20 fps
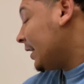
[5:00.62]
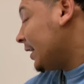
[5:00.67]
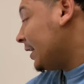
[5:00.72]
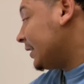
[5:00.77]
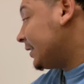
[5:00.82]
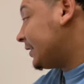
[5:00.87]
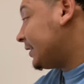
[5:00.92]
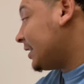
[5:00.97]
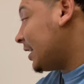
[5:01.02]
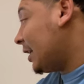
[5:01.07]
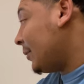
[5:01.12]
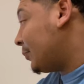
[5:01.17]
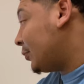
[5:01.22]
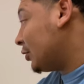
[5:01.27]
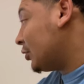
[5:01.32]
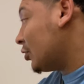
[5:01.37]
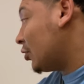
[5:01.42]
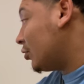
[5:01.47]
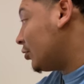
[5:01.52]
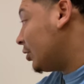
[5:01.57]
his tape
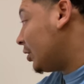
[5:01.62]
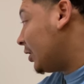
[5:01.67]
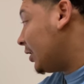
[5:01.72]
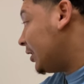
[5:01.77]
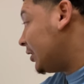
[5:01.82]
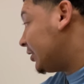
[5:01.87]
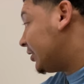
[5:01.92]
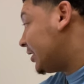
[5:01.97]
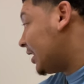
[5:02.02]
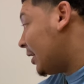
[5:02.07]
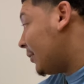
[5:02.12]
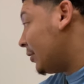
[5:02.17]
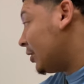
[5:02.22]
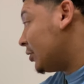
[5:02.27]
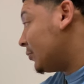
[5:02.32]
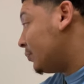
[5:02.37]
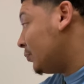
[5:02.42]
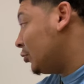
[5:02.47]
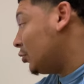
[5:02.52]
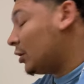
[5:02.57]
is on his tape
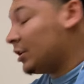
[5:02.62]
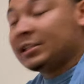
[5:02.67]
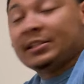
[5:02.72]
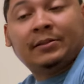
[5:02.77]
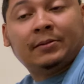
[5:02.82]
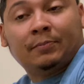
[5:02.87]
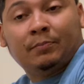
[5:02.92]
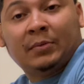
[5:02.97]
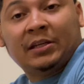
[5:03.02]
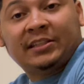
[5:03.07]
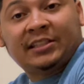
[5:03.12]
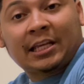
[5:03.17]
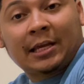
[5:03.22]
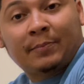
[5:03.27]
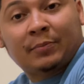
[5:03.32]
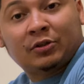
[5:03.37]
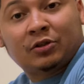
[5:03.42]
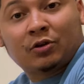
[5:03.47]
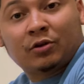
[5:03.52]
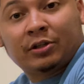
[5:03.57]
his, his
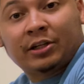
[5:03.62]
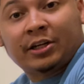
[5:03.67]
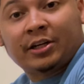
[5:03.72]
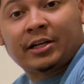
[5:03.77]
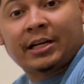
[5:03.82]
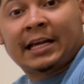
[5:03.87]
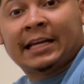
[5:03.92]
mixtape is on there,